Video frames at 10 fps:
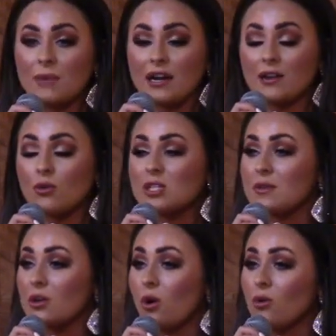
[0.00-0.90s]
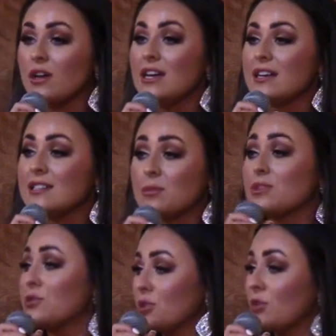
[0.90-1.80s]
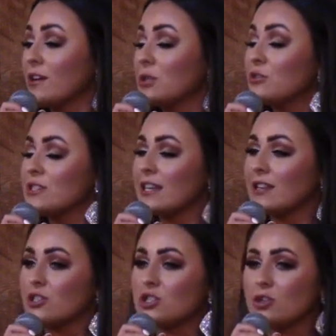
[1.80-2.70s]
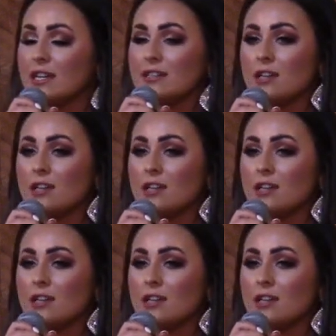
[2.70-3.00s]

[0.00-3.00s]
My ultimate goal is to pursue a career in the music industry.